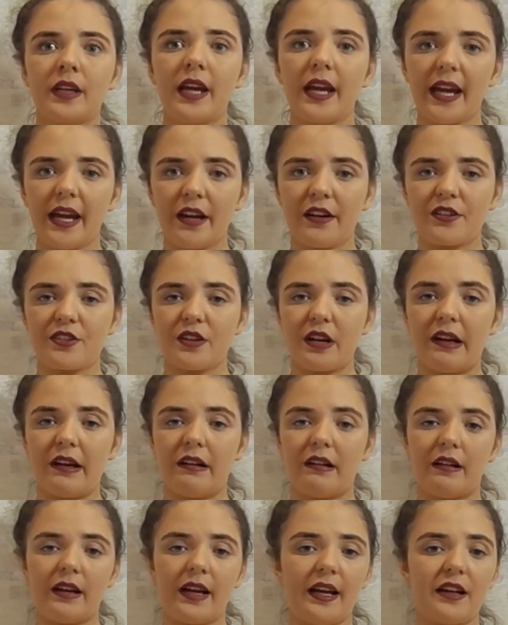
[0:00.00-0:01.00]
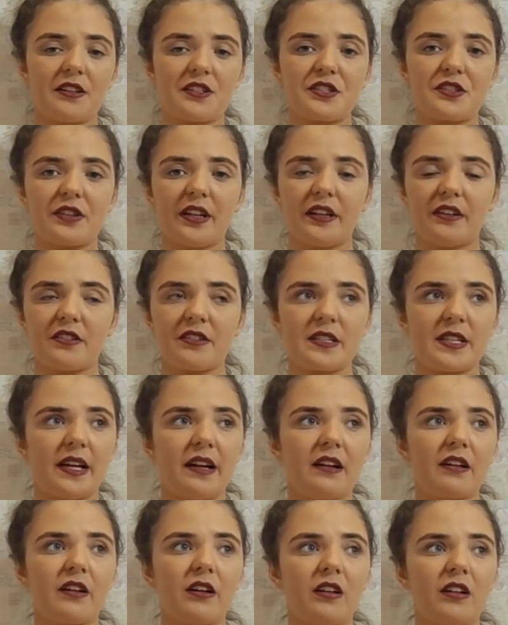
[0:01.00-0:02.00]
hair dryer, hair straighteners,
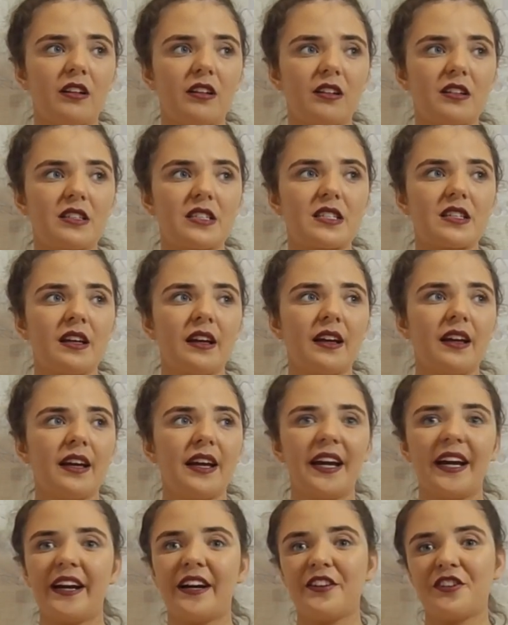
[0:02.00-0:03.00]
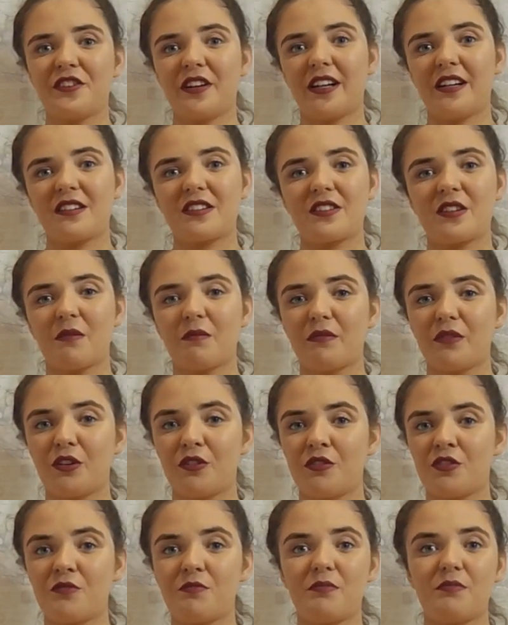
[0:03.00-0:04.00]
hair curlers. Hair dryer is something you'd
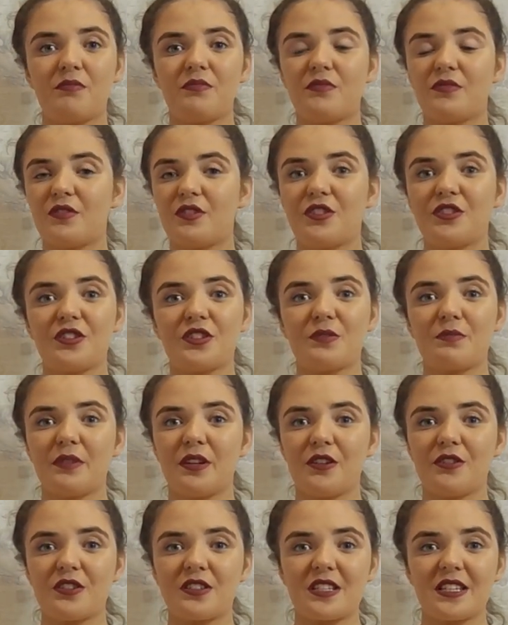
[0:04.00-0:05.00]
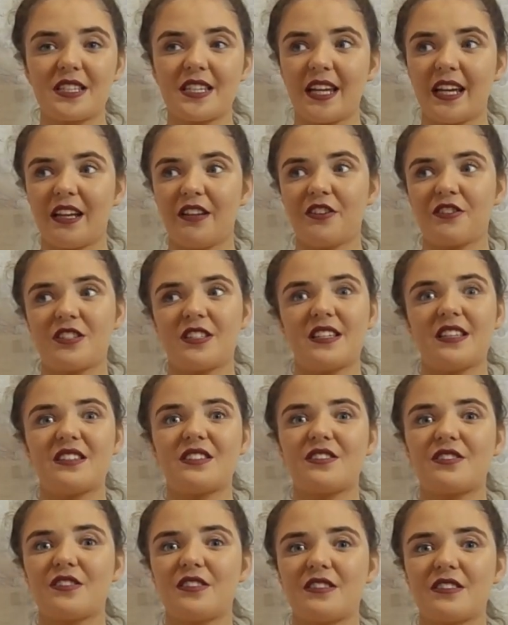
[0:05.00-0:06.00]
just be used to taking your
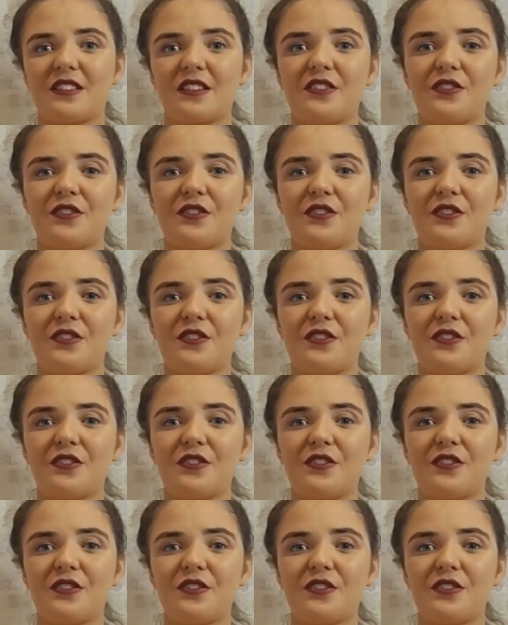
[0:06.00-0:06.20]
sister's and